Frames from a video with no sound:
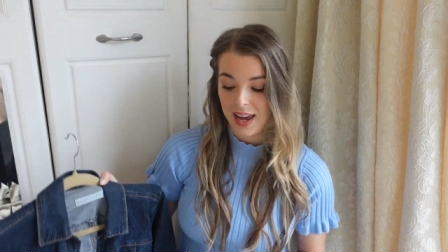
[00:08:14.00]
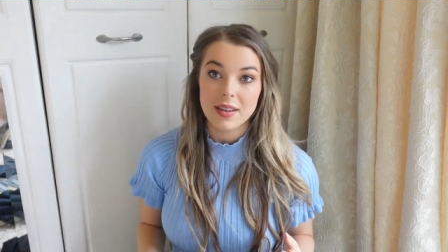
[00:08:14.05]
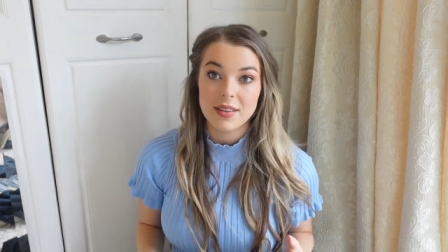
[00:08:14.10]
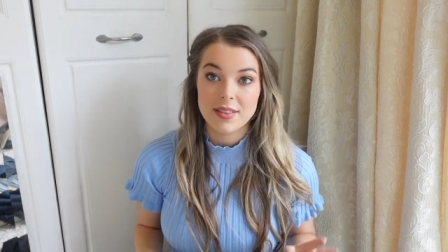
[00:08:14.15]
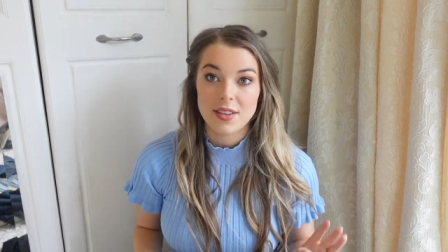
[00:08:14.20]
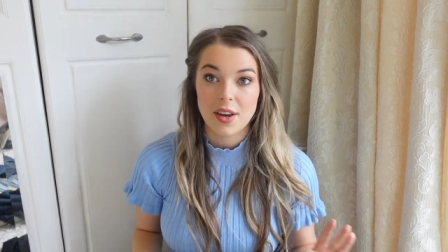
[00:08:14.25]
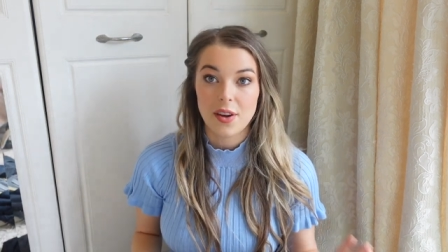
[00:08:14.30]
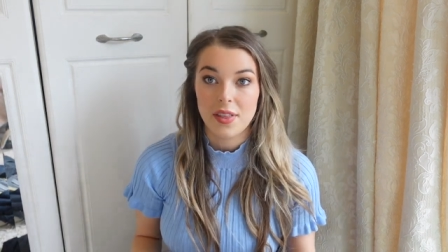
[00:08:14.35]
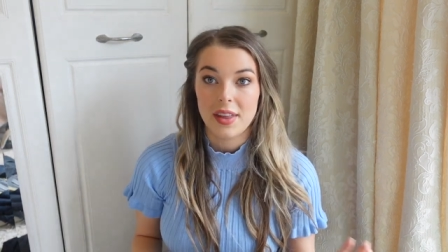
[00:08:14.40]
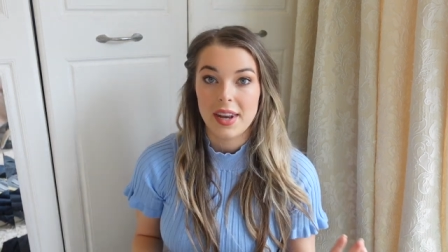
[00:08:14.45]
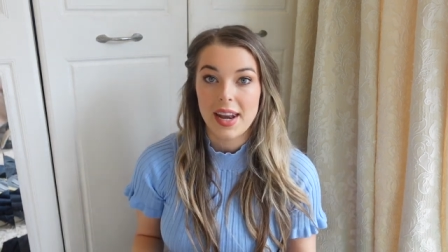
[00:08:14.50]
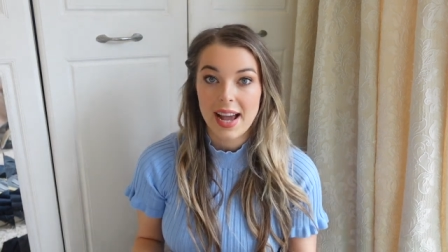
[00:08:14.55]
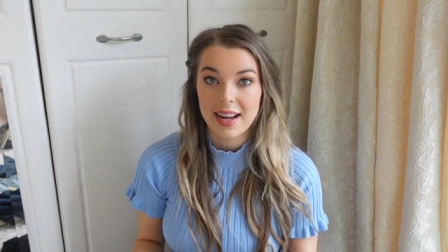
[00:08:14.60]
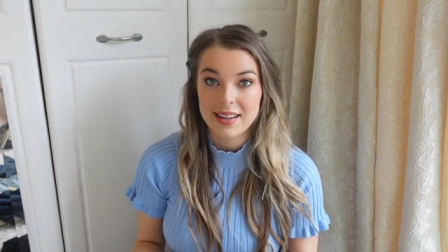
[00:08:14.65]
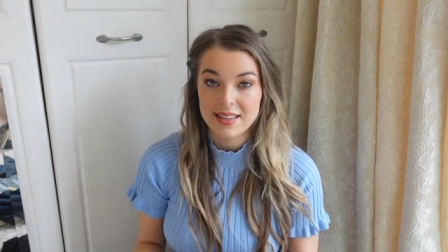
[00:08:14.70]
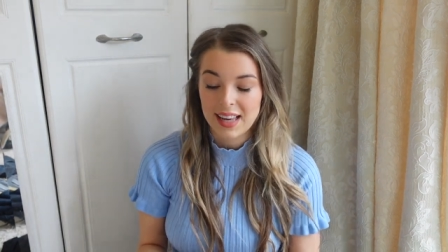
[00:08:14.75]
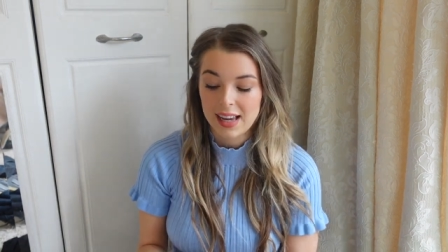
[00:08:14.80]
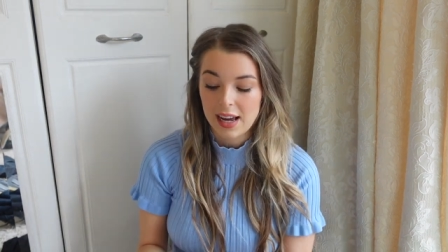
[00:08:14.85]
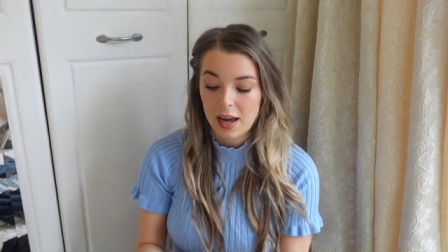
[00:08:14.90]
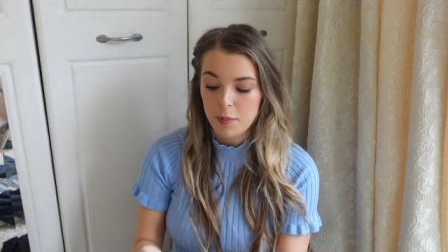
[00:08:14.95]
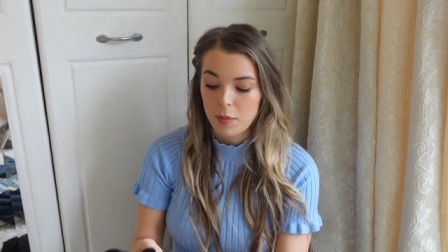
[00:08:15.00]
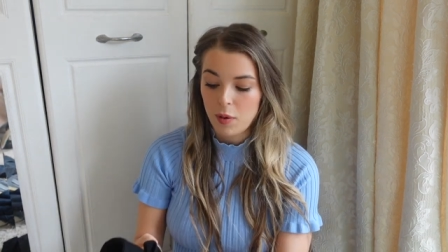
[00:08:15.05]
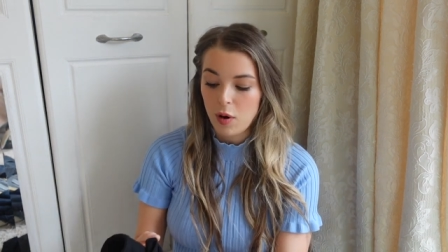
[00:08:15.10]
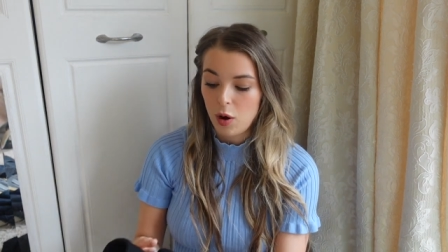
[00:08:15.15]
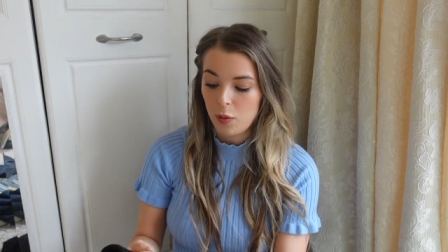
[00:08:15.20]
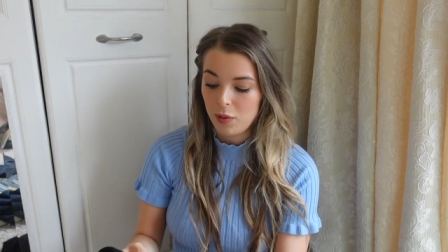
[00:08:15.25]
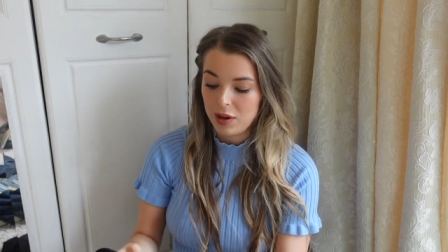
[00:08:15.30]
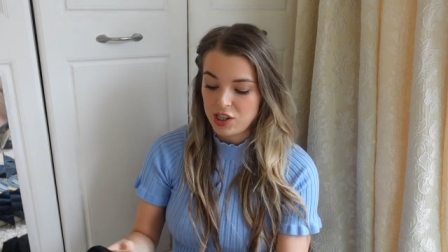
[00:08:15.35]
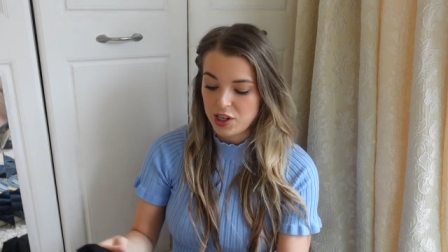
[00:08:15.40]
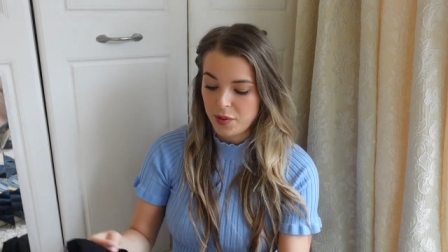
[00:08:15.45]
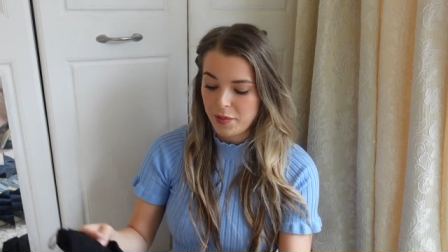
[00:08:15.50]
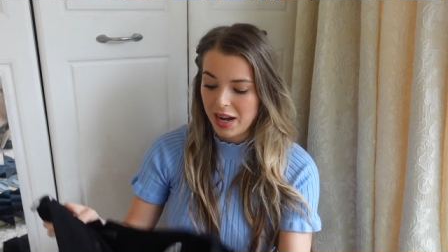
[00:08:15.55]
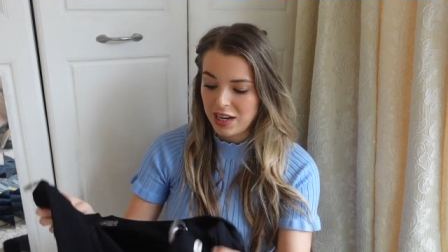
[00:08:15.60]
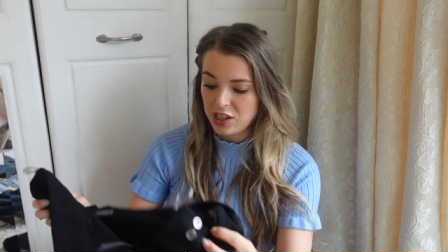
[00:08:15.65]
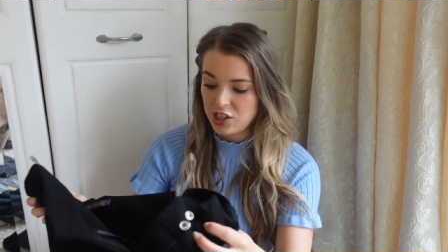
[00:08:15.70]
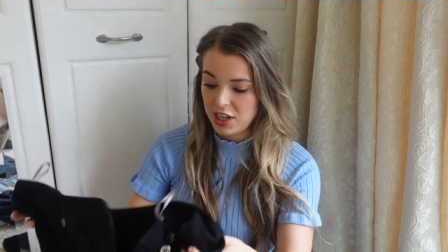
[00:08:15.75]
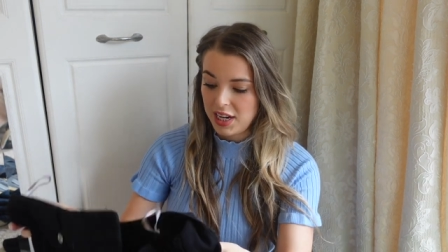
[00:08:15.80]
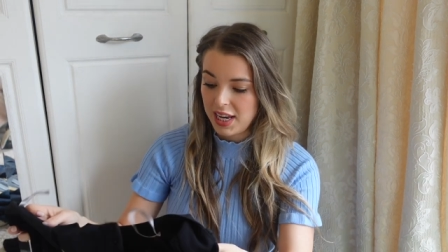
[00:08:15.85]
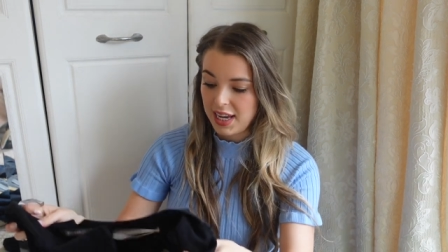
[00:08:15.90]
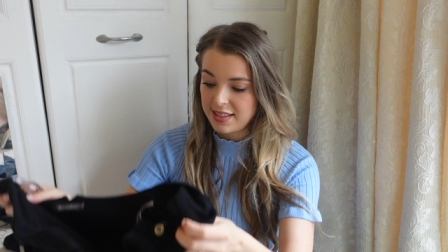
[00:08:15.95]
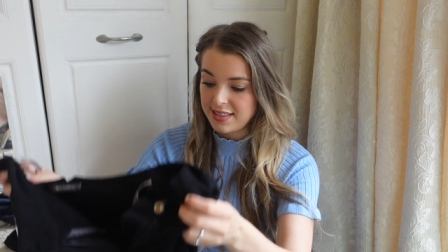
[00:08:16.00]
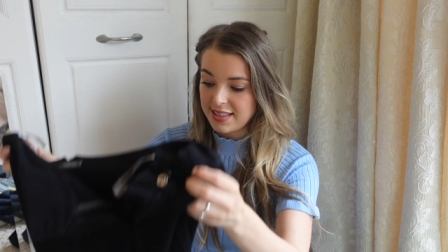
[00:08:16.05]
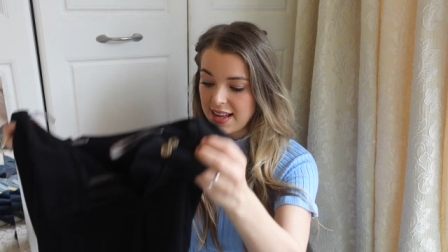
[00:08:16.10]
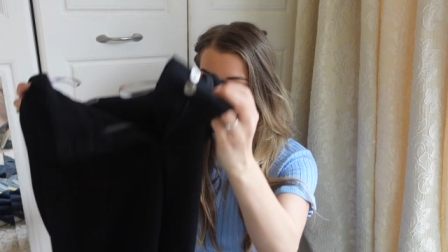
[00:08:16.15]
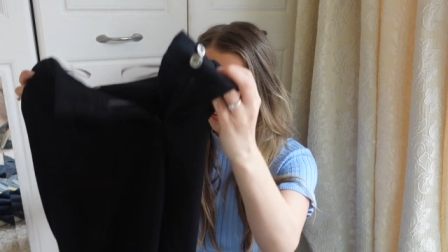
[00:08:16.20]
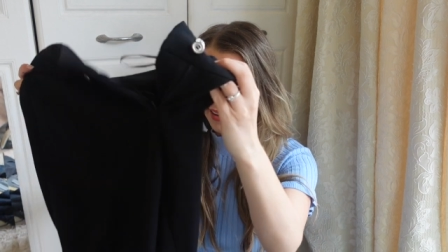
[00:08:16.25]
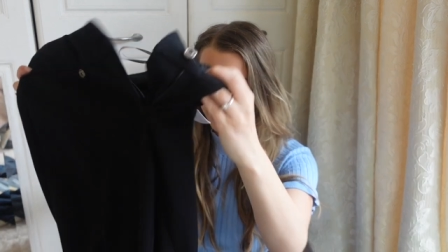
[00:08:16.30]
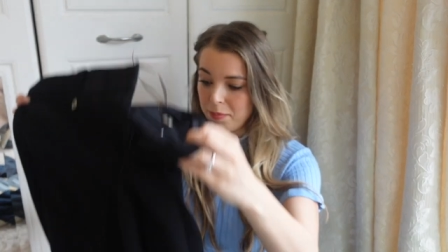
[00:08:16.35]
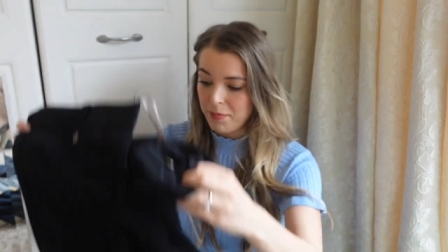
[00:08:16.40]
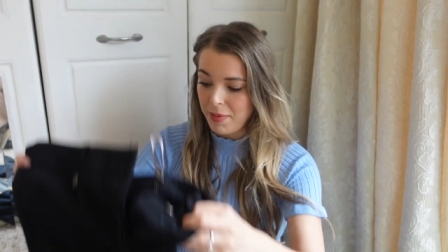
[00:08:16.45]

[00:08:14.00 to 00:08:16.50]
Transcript: So the next thing I bought, which I'm actually sending